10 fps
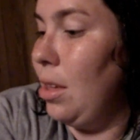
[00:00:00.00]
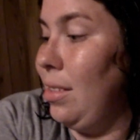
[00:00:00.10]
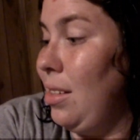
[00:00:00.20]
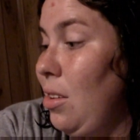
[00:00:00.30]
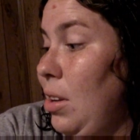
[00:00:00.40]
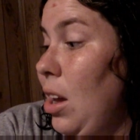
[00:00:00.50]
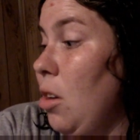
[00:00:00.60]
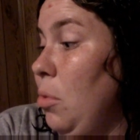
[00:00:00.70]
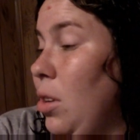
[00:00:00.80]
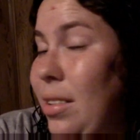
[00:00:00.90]
So now
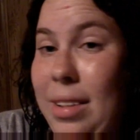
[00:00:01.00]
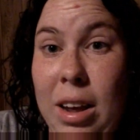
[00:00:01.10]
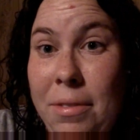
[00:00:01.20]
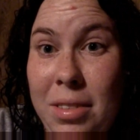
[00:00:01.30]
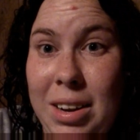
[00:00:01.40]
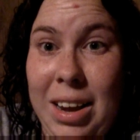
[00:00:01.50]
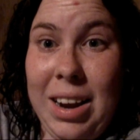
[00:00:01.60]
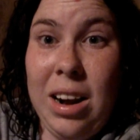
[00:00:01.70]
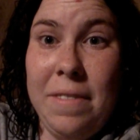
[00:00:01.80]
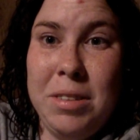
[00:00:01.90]
I'm going to sign up for the night
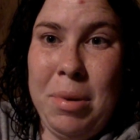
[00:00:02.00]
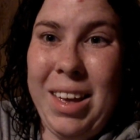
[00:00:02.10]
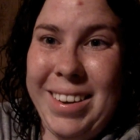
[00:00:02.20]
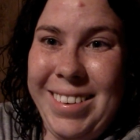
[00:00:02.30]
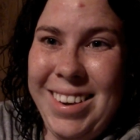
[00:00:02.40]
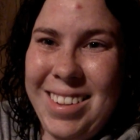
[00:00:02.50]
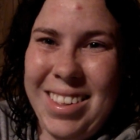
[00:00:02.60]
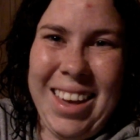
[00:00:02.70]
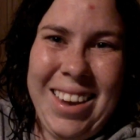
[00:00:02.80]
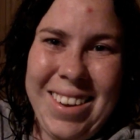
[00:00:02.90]
and head off to bed.
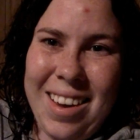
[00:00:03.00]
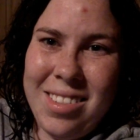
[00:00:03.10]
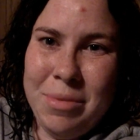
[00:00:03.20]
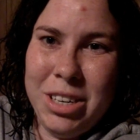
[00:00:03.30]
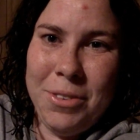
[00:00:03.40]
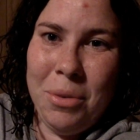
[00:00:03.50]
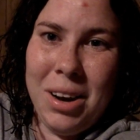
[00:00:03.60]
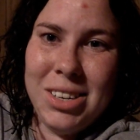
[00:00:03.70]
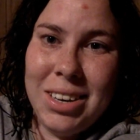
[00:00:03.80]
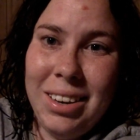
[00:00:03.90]
So thank you guys so much for
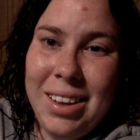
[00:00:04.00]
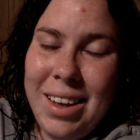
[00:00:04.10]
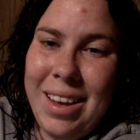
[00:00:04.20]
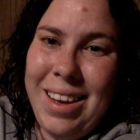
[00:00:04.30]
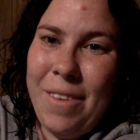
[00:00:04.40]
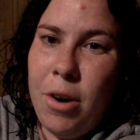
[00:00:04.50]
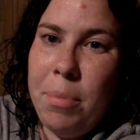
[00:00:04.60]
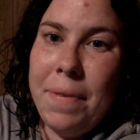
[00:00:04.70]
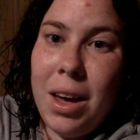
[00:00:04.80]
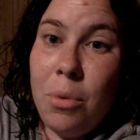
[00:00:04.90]
watching. I
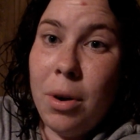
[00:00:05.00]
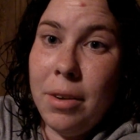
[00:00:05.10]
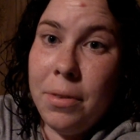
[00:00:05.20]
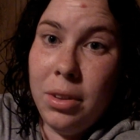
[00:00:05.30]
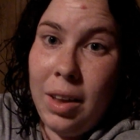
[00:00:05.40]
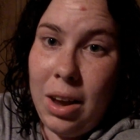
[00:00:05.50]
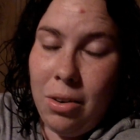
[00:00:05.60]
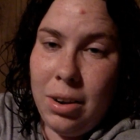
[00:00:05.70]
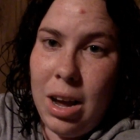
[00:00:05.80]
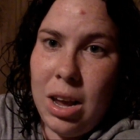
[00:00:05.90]
hope you've had a wonderful day
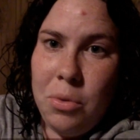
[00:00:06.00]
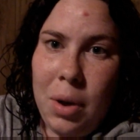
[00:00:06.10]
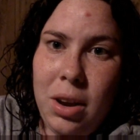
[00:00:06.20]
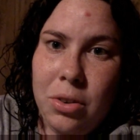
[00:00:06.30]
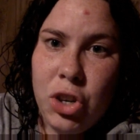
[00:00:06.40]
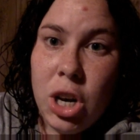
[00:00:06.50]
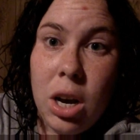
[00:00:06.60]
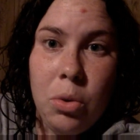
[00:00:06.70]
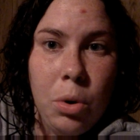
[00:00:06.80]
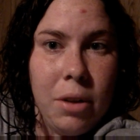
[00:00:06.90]
or night, rain or
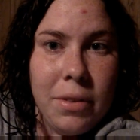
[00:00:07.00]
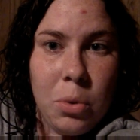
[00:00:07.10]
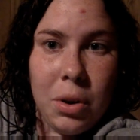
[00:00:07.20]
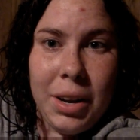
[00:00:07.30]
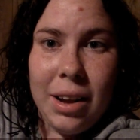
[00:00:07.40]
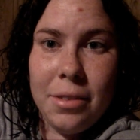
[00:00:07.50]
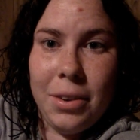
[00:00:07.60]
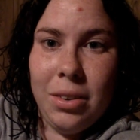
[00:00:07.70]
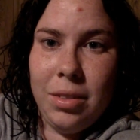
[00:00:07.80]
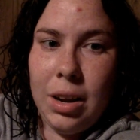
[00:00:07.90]
shine, whatever the world has
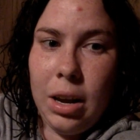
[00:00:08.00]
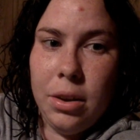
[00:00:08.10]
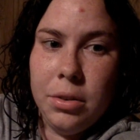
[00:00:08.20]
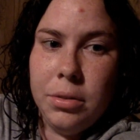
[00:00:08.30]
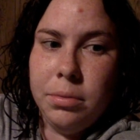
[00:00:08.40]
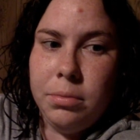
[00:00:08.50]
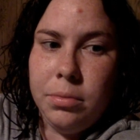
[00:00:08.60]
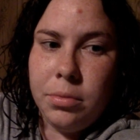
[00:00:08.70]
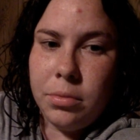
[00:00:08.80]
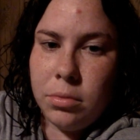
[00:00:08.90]
for you today.
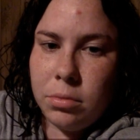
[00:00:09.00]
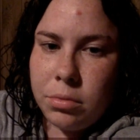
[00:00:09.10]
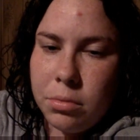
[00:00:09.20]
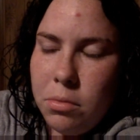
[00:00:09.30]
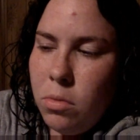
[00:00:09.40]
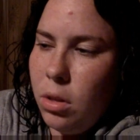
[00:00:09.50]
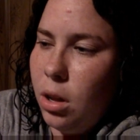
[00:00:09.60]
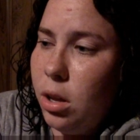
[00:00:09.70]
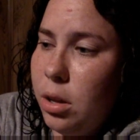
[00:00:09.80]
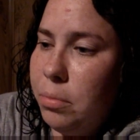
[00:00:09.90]

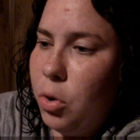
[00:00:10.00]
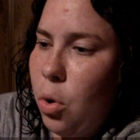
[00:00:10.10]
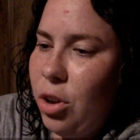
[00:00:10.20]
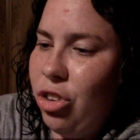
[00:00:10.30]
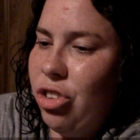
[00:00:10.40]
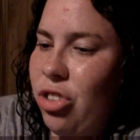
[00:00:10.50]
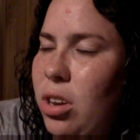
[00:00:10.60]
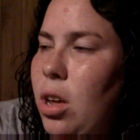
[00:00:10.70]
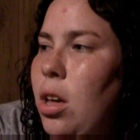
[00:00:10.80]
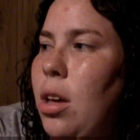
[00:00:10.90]
Um,
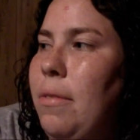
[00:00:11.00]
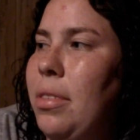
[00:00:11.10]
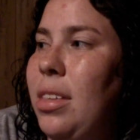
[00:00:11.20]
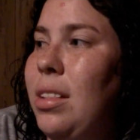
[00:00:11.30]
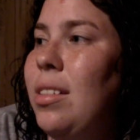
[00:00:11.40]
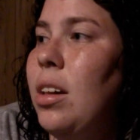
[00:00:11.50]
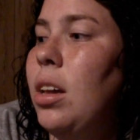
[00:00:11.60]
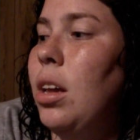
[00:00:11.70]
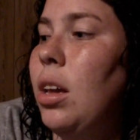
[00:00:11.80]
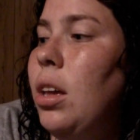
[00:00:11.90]
question of the
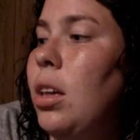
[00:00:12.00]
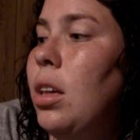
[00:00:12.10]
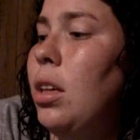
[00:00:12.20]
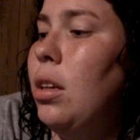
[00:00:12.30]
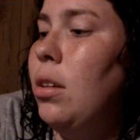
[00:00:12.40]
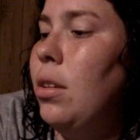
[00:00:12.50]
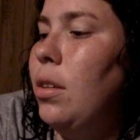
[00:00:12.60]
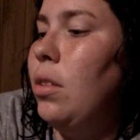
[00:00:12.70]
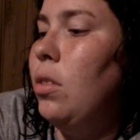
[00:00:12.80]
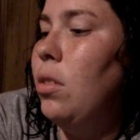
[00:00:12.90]
day
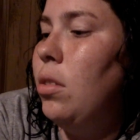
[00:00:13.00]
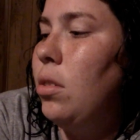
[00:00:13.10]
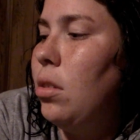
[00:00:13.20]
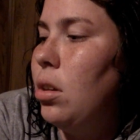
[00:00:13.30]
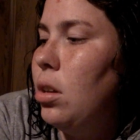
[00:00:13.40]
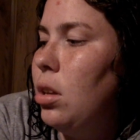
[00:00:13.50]
is...